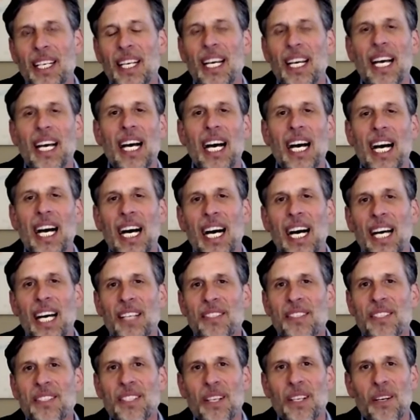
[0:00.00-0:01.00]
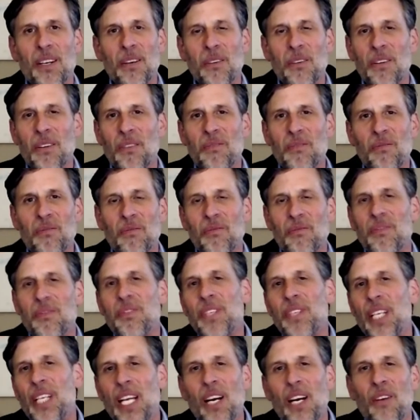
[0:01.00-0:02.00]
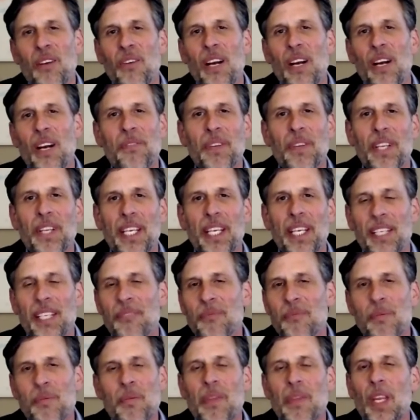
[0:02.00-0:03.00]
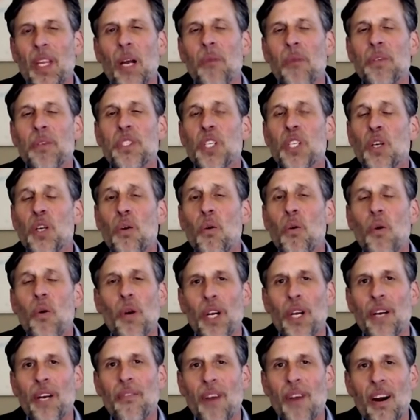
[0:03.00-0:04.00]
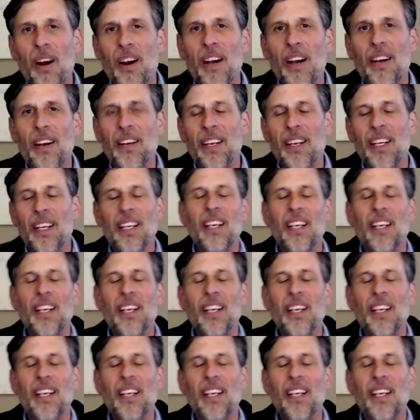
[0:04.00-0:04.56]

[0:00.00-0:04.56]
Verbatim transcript: Uh, so, you know, roughly almost a quarter of our